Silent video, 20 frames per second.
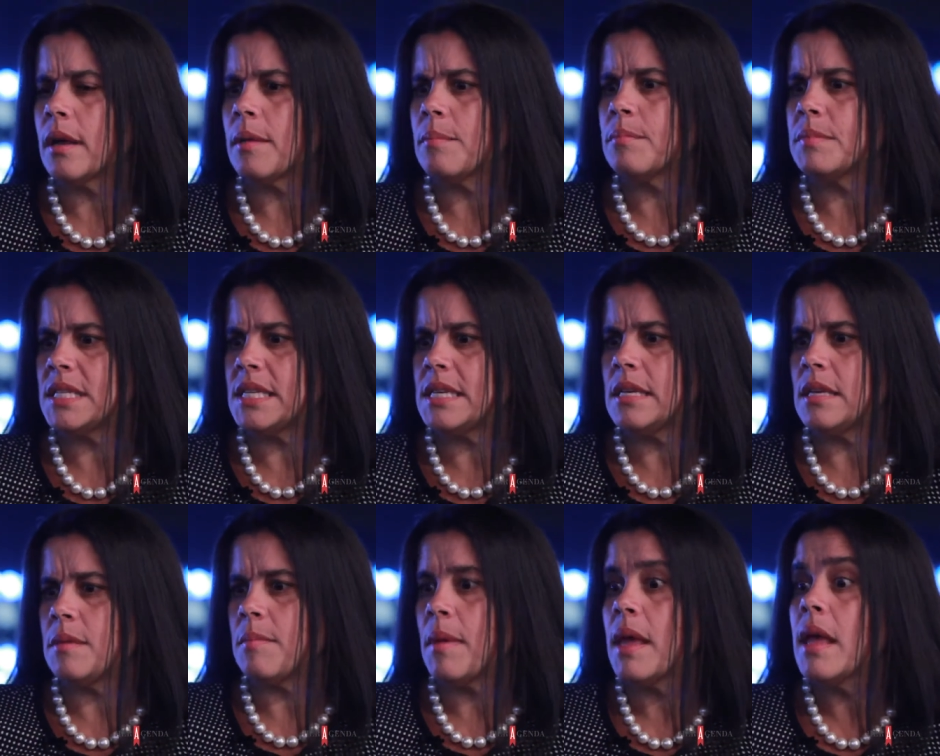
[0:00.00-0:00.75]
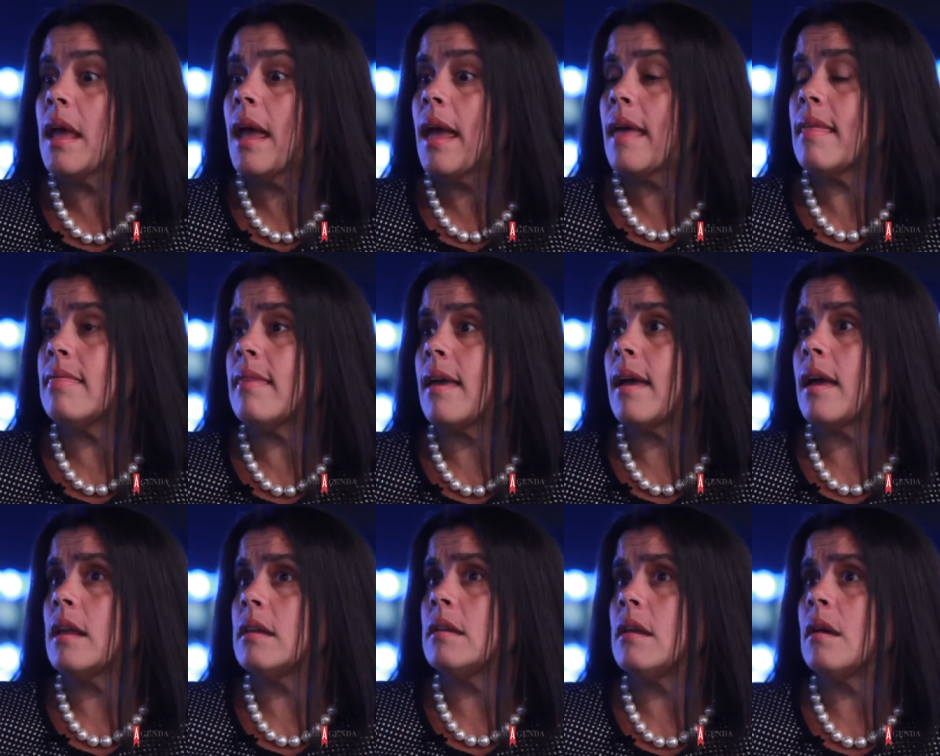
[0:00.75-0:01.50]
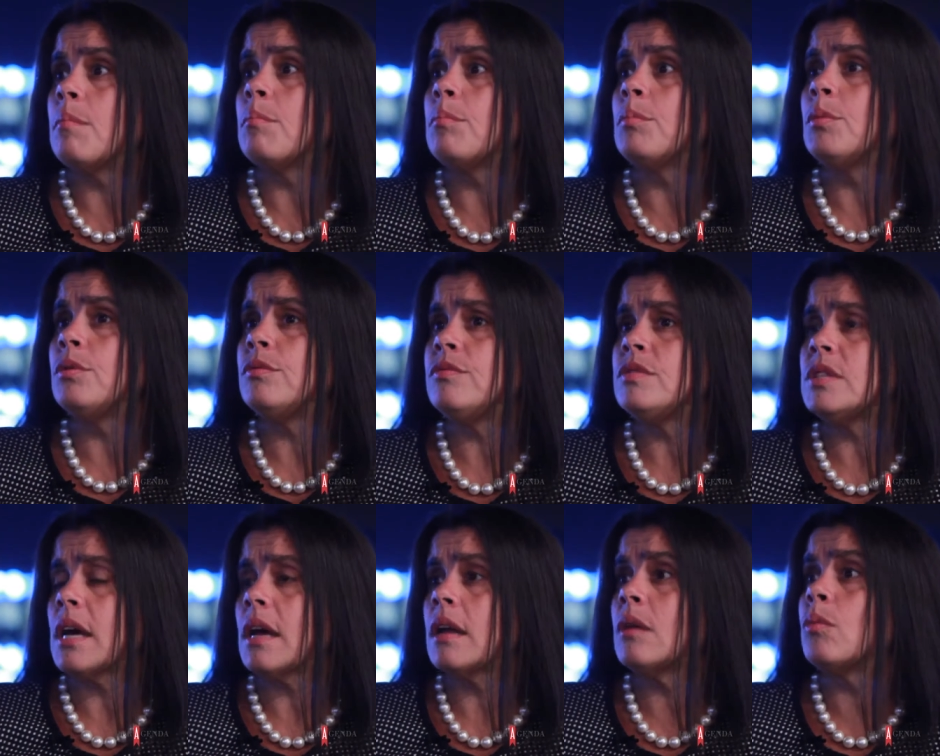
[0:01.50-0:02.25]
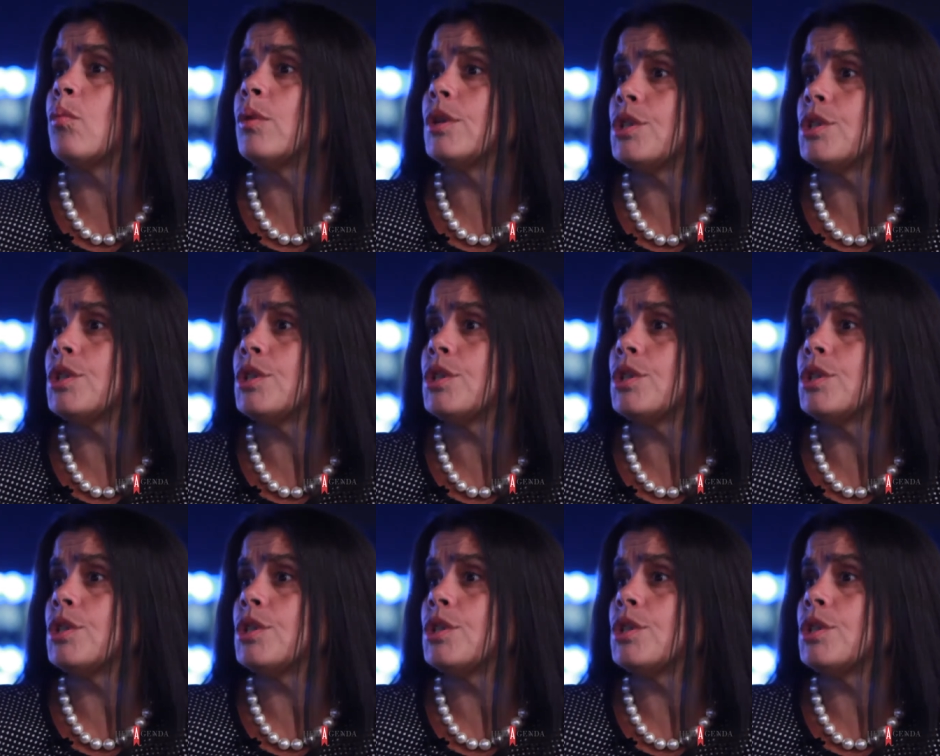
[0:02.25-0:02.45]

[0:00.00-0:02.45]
um, team, and then moved on,